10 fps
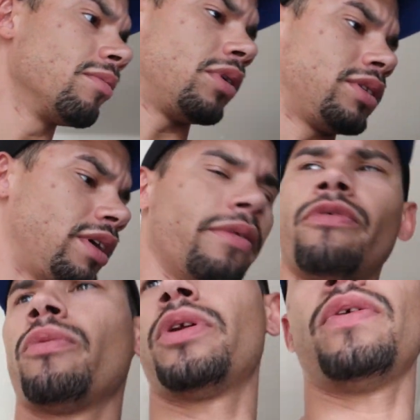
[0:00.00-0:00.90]
But
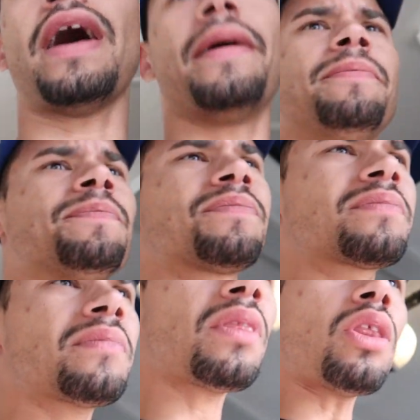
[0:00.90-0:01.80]
before we do that,
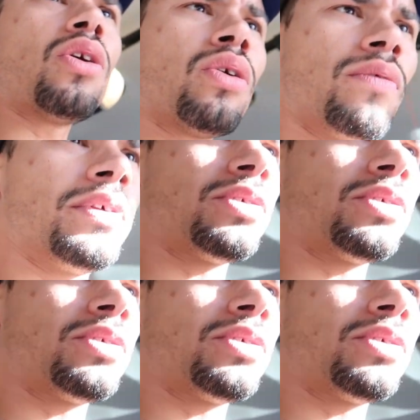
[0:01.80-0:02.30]
go over